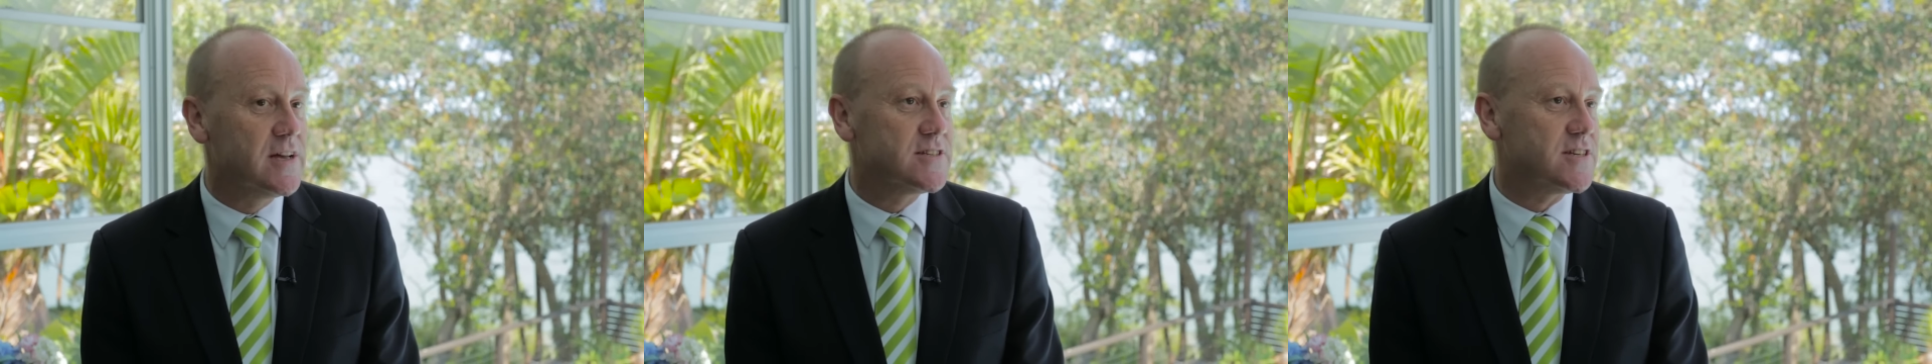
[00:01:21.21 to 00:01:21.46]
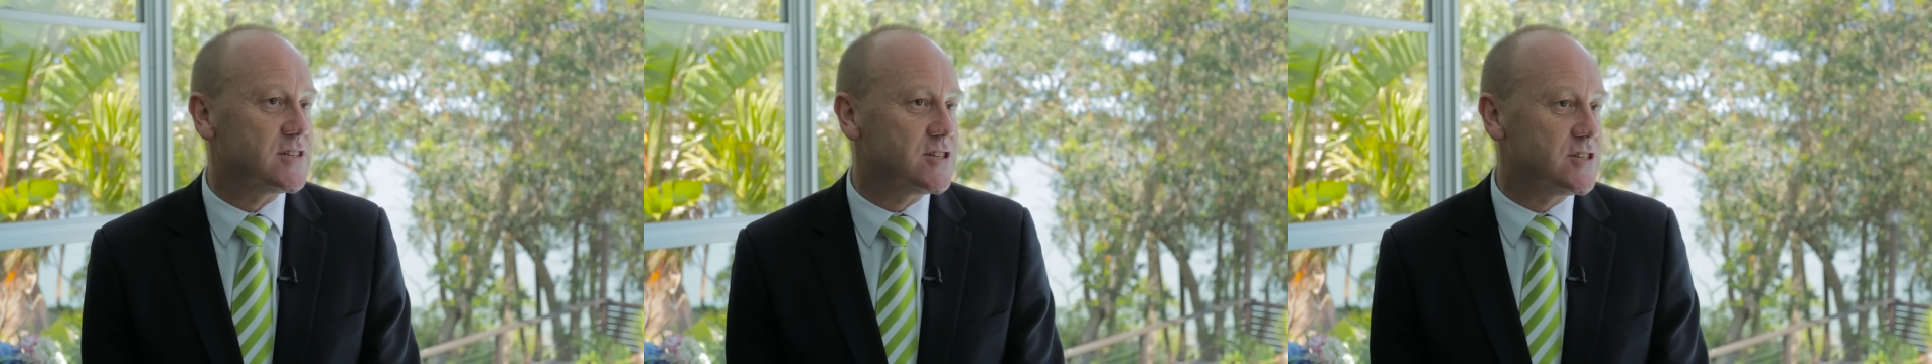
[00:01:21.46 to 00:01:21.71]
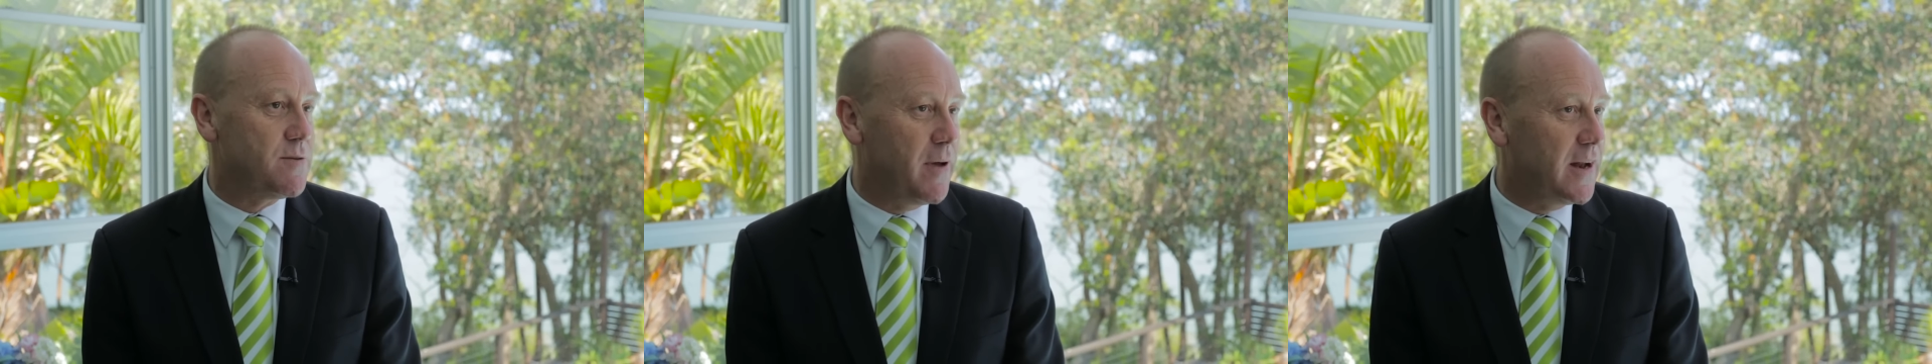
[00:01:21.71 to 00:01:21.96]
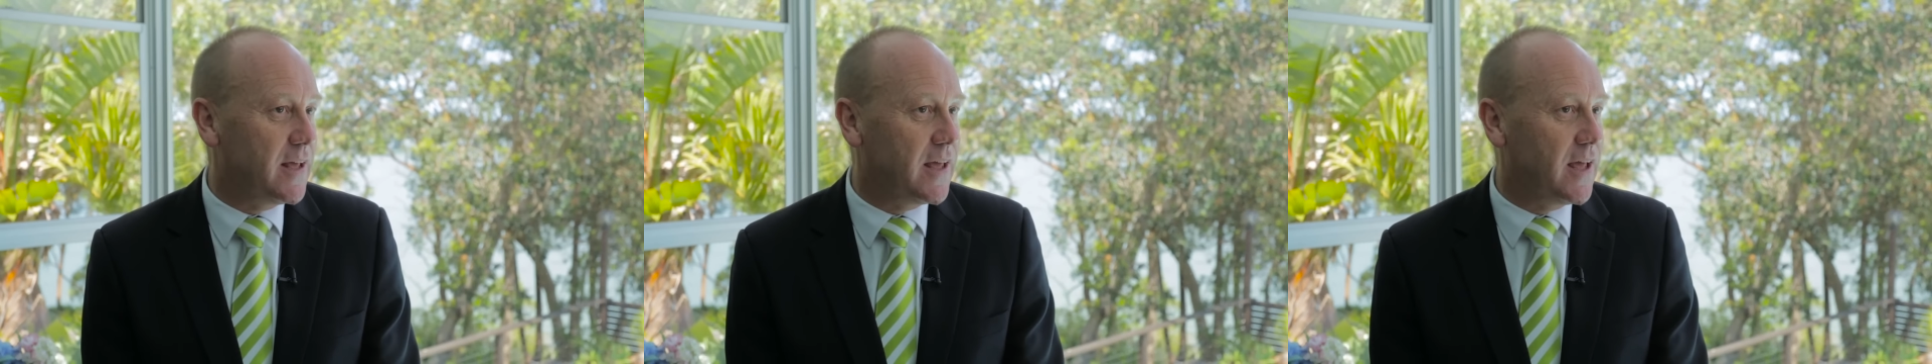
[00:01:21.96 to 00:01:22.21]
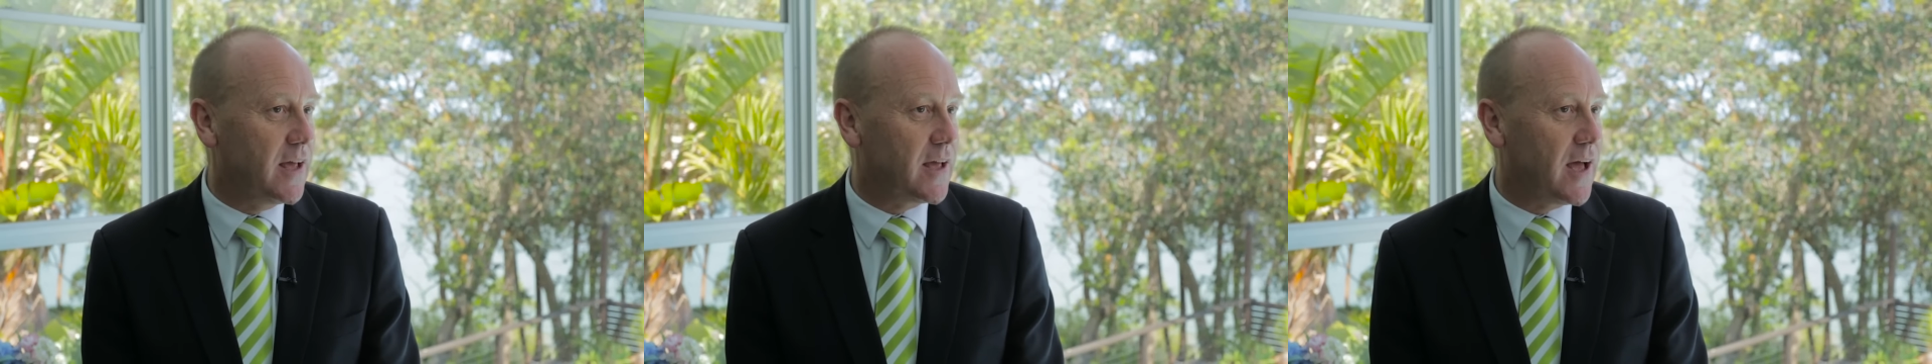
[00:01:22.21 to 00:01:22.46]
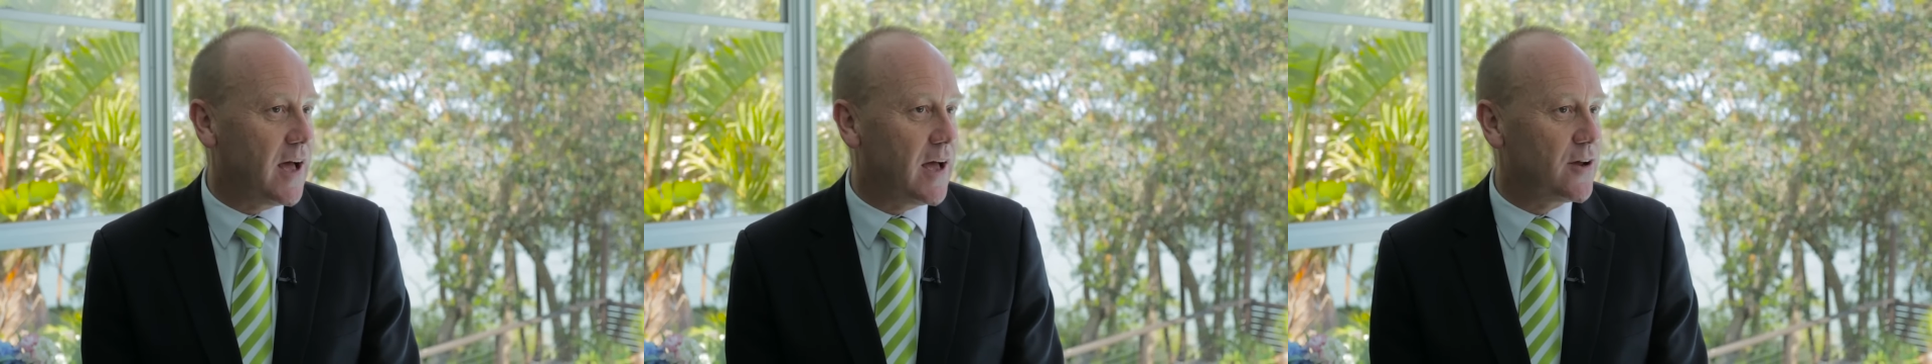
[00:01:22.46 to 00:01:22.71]
such as a Medicare
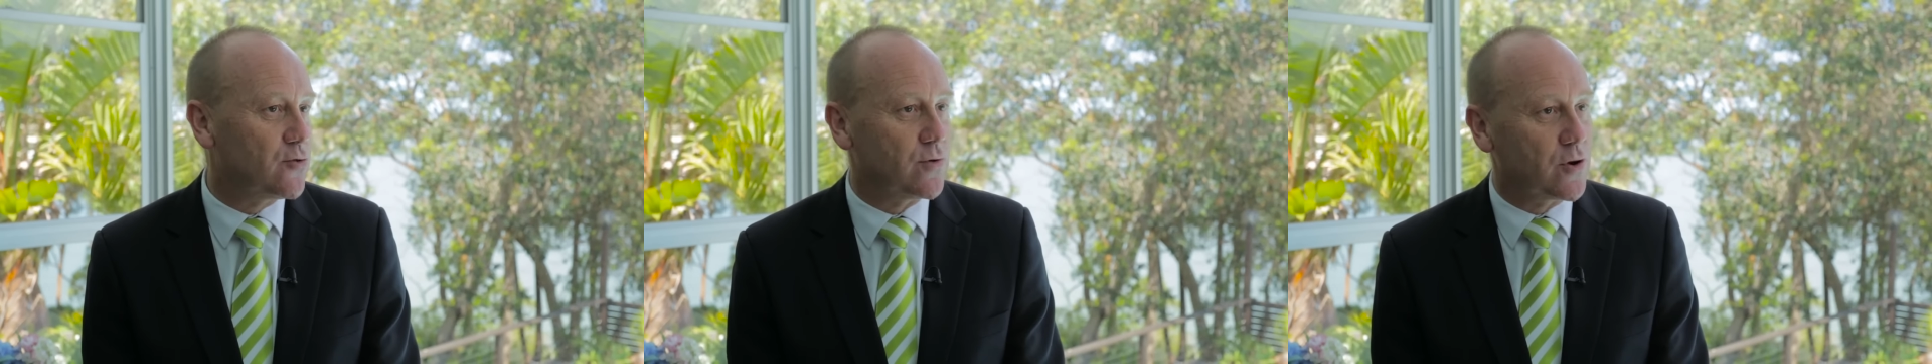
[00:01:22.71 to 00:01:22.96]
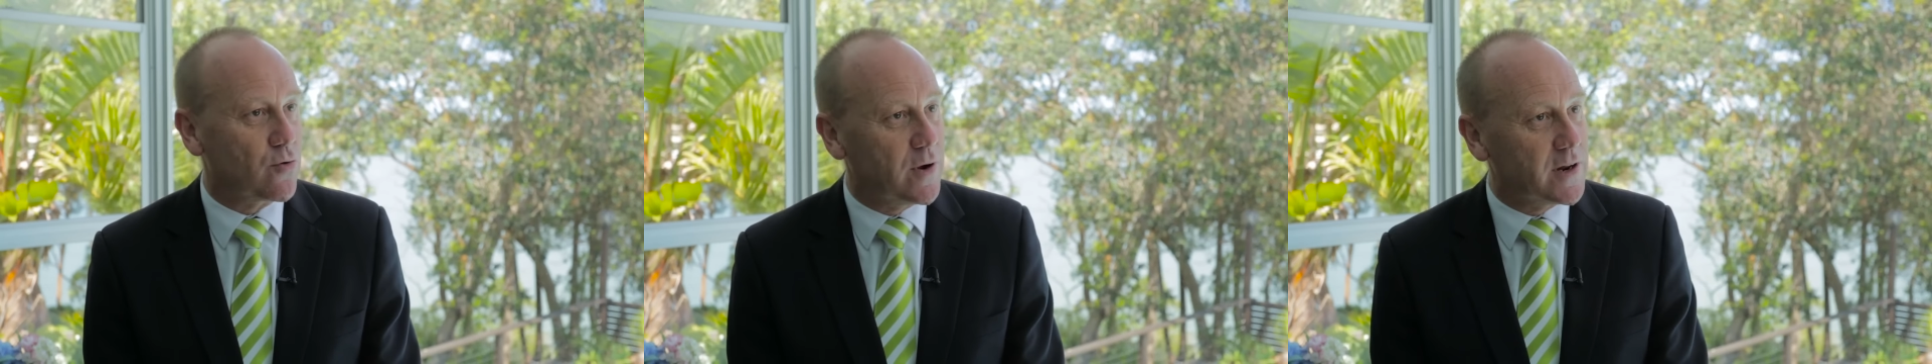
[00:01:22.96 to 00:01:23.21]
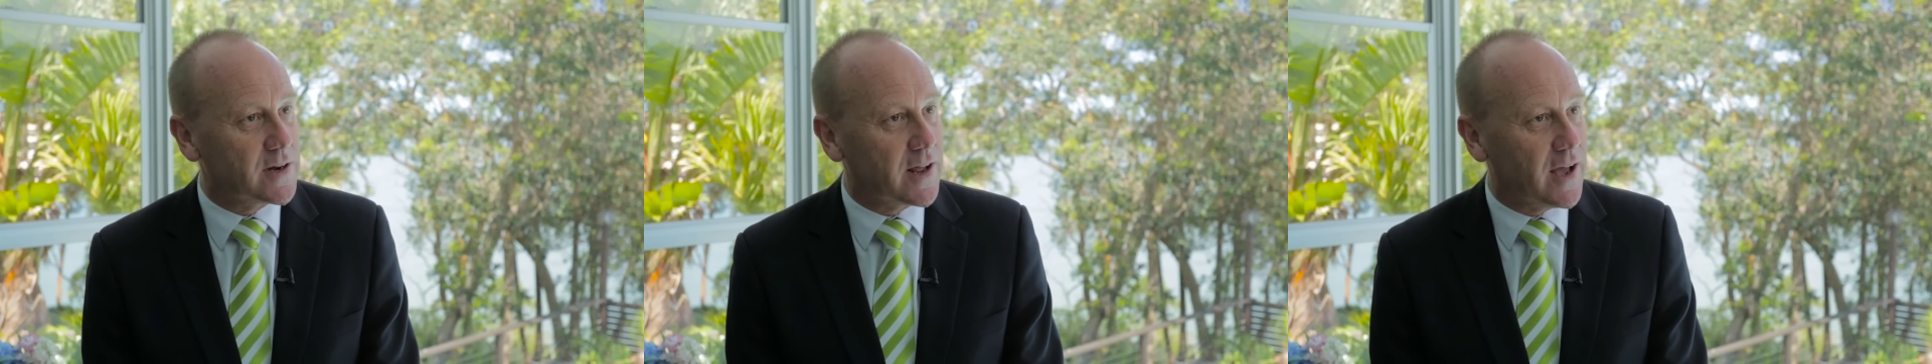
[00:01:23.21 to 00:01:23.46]
card or a credit